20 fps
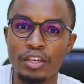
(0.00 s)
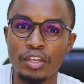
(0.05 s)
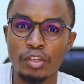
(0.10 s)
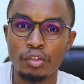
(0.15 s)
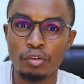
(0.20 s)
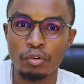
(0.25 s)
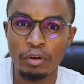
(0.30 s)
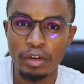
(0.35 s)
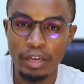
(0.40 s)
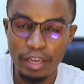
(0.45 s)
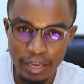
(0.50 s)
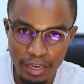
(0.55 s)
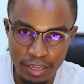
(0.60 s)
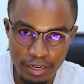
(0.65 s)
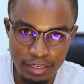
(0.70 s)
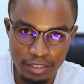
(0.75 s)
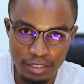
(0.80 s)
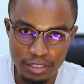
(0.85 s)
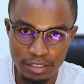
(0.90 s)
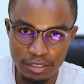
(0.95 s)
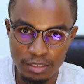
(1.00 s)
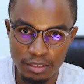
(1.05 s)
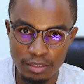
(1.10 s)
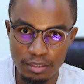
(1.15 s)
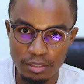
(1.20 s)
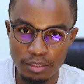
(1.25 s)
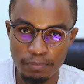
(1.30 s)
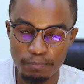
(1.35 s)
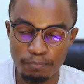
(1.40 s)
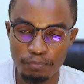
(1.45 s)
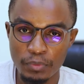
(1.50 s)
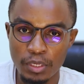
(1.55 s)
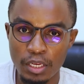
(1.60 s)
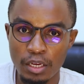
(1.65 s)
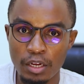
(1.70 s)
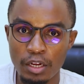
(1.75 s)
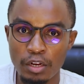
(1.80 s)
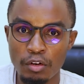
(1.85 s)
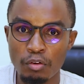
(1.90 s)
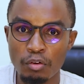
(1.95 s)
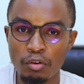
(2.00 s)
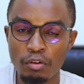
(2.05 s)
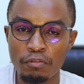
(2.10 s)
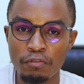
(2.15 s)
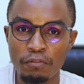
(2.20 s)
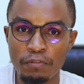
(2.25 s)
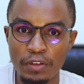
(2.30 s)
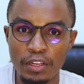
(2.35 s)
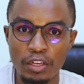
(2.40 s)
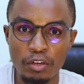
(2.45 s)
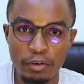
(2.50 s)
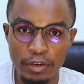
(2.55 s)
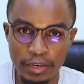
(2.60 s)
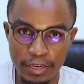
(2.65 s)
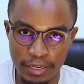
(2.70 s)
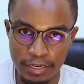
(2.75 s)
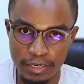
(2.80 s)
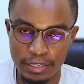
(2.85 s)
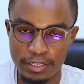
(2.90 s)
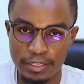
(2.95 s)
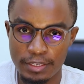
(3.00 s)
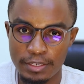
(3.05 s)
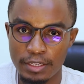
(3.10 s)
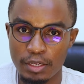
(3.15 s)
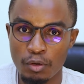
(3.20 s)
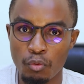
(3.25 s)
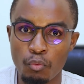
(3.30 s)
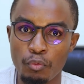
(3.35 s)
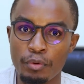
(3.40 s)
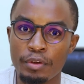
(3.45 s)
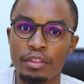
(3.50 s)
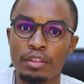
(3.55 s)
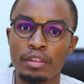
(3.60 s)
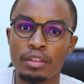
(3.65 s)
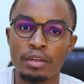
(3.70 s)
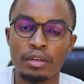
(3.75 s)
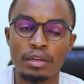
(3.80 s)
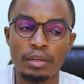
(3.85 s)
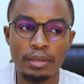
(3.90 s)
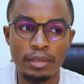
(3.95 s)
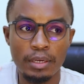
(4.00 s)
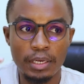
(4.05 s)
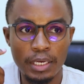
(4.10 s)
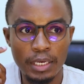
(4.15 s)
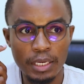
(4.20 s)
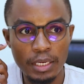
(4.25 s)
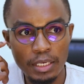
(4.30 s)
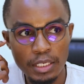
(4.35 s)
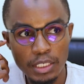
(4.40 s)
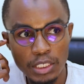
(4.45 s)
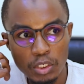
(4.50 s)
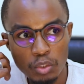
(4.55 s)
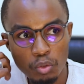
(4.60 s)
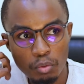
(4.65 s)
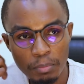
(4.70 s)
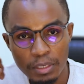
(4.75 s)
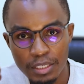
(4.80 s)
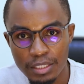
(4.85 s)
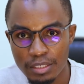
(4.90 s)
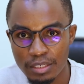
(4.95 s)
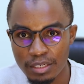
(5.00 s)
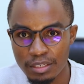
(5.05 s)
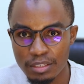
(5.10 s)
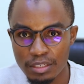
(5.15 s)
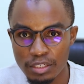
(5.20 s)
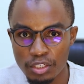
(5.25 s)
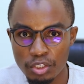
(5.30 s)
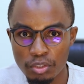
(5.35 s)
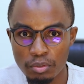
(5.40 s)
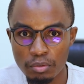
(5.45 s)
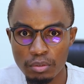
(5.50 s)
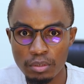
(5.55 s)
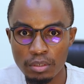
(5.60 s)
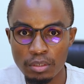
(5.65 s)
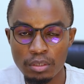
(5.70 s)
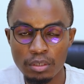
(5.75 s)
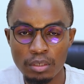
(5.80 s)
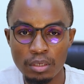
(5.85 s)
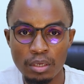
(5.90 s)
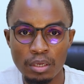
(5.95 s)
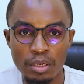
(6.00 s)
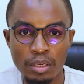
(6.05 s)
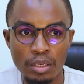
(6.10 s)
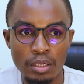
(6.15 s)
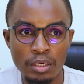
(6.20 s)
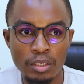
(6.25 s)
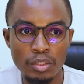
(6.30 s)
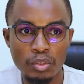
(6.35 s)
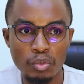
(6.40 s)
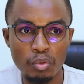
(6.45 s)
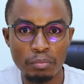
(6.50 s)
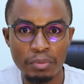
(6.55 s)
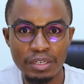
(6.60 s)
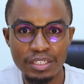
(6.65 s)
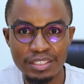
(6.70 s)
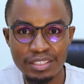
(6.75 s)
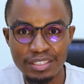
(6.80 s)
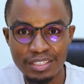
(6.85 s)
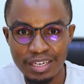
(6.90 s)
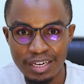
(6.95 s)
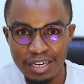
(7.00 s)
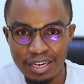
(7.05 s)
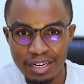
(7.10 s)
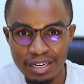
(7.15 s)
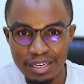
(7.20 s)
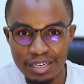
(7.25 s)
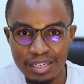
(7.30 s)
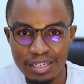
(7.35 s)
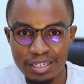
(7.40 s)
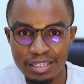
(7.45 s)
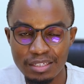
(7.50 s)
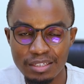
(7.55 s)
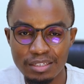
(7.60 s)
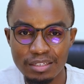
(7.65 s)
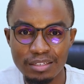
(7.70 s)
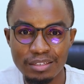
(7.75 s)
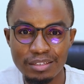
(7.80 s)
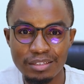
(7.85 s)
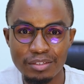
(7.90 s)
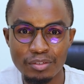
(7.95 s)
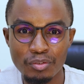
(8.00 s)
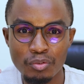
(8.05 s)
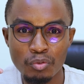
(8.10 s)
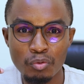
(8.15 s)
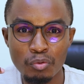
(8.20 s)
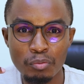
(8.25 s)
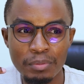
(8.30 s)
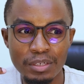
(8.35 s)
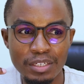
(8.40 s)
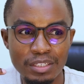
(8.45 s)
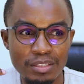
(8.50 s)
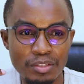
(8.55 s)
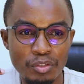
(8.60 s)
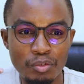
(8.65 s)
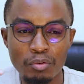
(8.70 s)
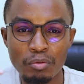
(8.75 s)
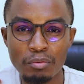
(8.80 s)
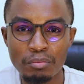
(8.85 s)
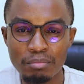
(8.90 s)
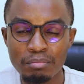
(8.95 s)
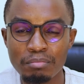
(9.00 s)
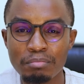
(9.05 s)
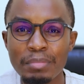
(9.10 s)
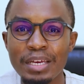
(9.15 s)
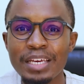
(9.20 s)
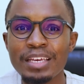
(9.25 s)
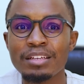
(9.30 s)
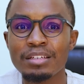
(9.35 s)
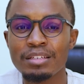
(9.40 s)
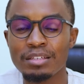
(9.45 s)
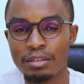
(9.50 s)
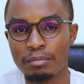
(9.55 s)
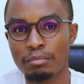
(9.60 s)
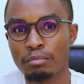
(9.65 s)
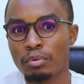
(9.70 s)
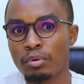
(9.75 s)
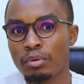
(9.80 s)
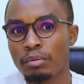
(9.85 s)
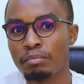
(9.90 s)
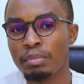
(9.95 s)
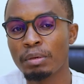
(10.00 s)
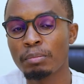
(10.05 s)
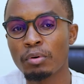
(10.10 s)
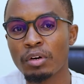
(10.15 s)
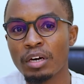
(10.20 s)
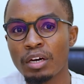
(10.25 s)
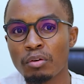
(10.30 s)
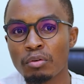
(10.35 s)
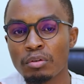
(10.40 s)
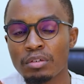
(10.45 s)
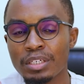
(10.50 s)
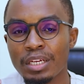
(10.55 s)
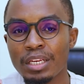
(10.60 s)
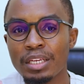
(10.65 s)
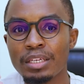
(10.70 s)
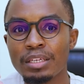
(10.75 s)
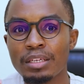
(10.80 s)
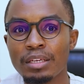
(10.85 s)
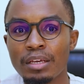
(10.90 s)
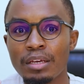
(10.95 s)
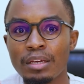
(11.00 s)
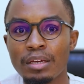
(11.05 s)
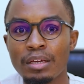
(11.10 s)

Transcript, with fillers: your editing, do not fill your edits with too much transition, too much color, too much, you know, make it simple. People cannot really,